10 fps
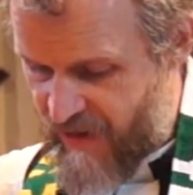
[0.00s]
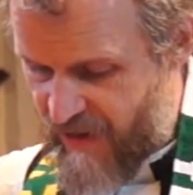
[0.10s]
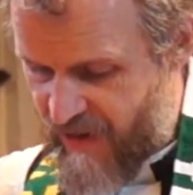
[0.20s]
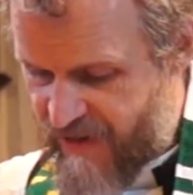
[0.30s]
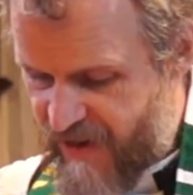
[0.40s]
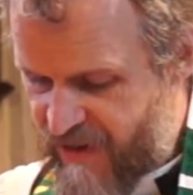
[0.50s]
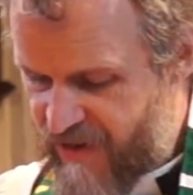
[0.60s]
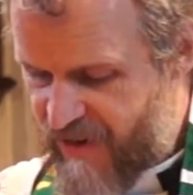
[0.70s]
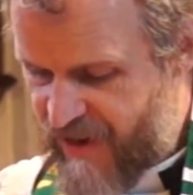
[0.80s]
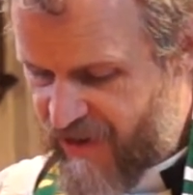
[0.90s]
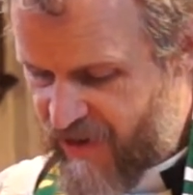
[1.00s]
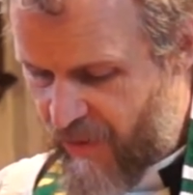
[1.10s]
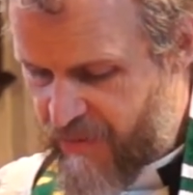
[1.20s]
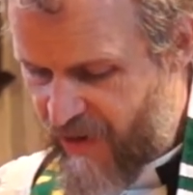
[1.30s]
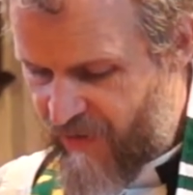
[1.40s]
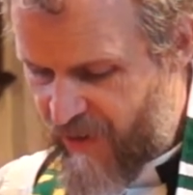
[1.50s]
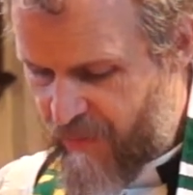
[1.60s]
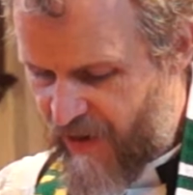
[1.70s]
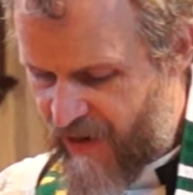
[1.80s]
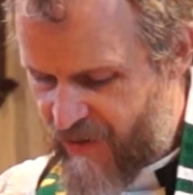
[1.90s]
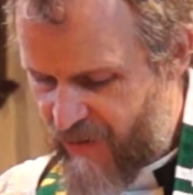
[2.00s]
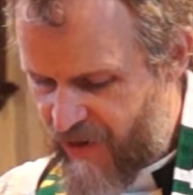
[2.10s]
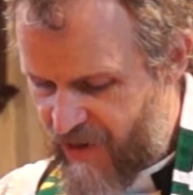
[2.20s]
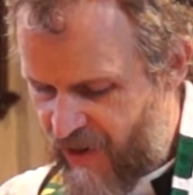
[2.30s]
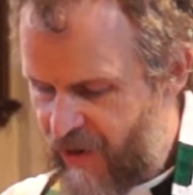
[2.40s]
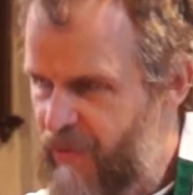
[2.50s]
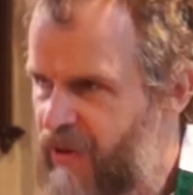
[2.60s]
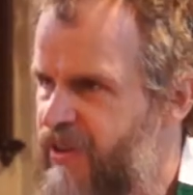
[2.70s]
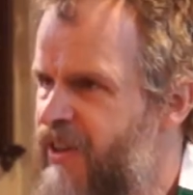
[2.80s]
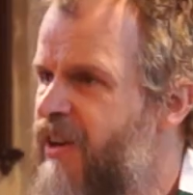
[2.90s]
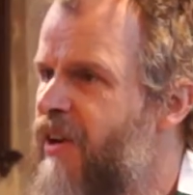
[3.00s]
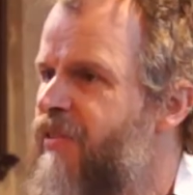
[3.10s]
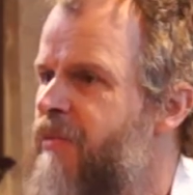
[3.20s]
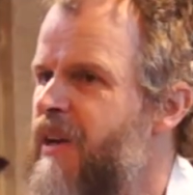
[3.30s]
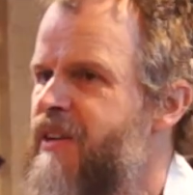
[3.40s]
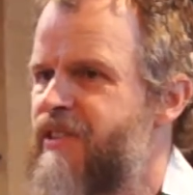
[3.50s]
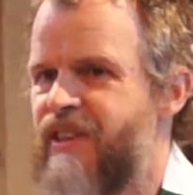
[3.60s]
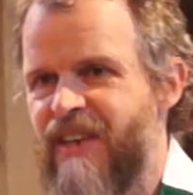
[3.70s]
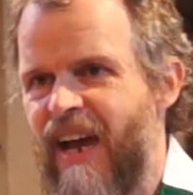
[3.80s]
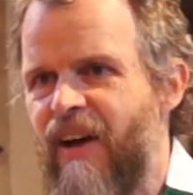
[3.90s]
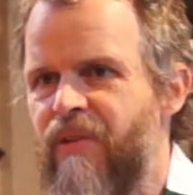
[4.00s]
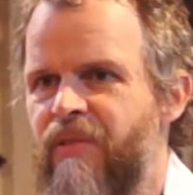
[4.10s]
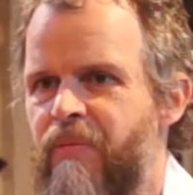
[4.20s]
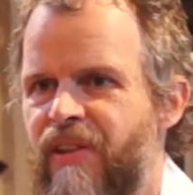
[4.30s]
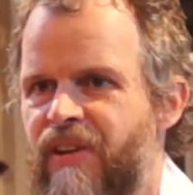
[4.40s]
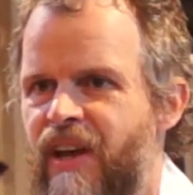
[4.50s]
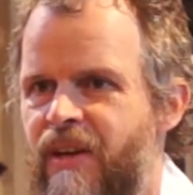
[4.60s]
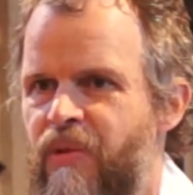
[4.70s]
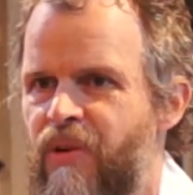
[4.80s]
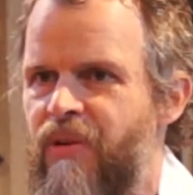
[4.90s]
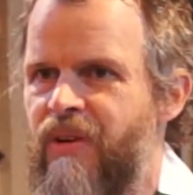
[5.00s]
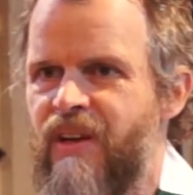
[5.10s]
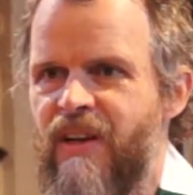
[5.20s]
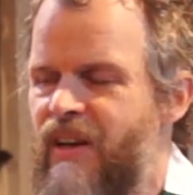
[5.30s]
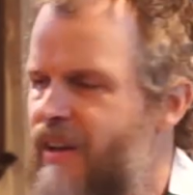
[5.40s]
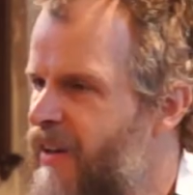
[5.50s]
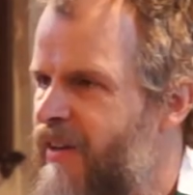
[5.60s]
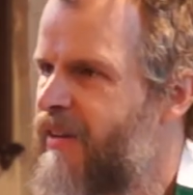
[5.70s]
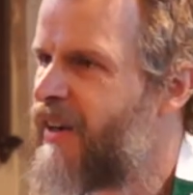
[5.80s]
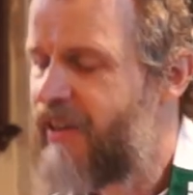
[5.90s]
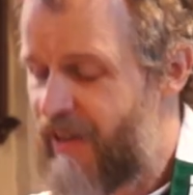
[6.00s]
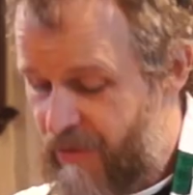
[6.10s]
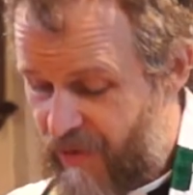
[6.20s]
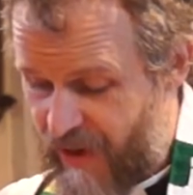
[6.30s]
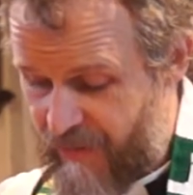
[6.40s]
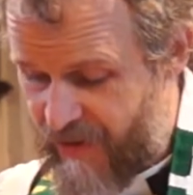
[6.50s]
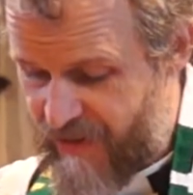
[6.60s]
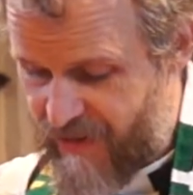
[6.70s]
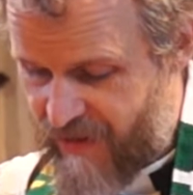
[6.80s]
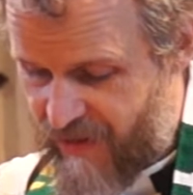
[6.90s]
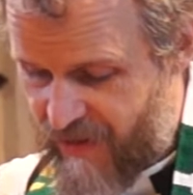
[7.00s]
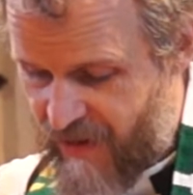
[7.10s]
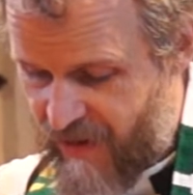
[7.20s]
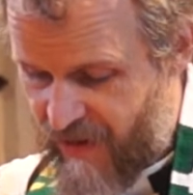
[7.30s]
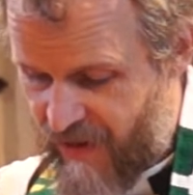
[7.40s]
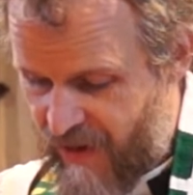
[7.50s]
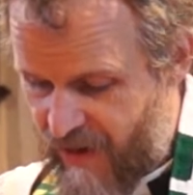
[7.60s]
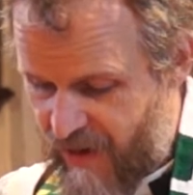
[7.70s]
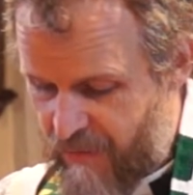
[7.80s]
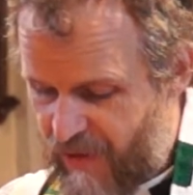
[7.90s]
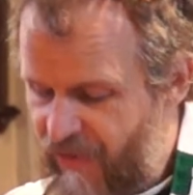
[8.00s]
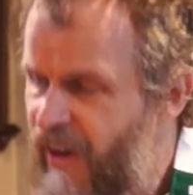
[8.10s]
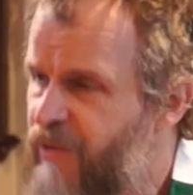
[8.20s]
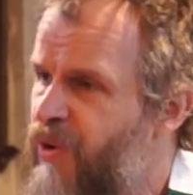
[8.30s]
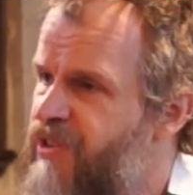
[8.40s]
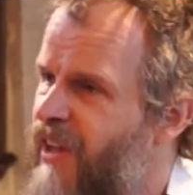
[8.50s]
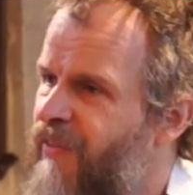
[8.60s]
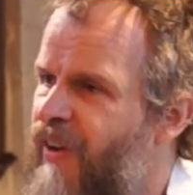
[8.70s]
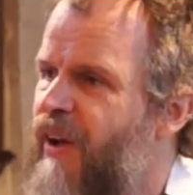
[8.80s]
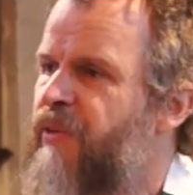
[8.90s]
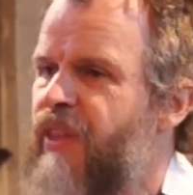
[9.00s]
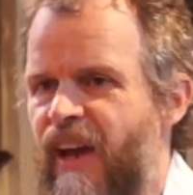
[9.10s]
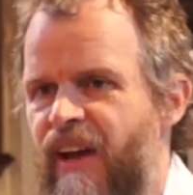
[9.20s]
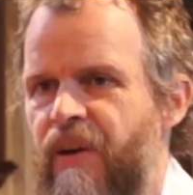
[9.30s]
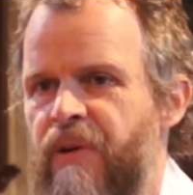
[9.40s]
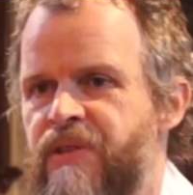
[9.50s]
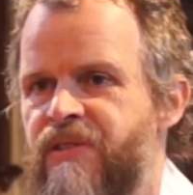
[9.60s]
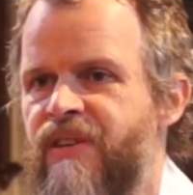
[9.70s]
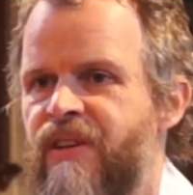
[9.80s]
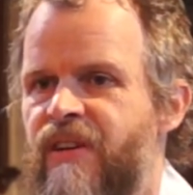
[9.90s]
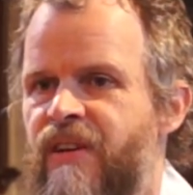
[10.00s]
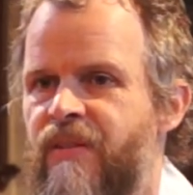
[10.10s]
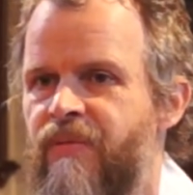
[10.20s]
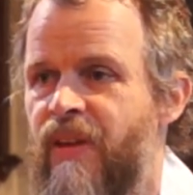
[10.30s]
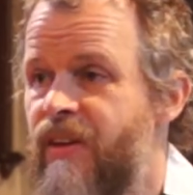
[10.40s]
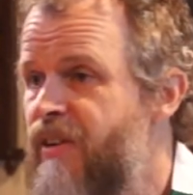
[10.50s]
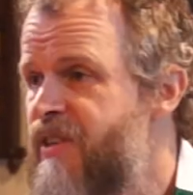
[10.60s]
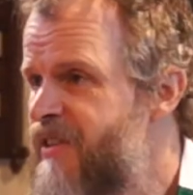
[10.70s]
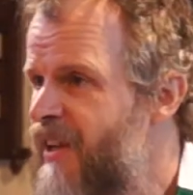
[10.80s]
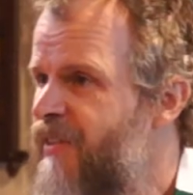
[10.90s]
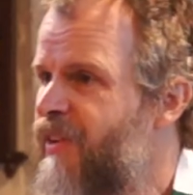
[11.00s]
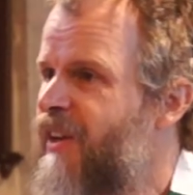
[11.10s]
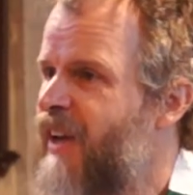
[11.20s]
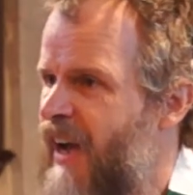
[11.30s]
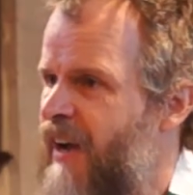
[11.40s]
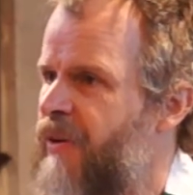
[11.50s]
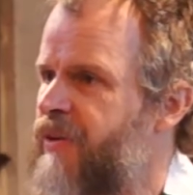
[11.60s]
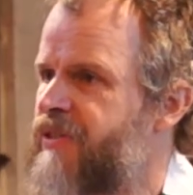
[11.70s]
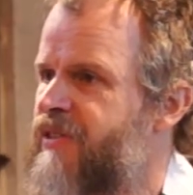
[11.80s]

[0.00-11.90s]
It said until it stopped over the place where the child was. I don't know if it means the town of Bethlehem or I don't know what that means. But the fact was they found the house. Notice they're living in a house.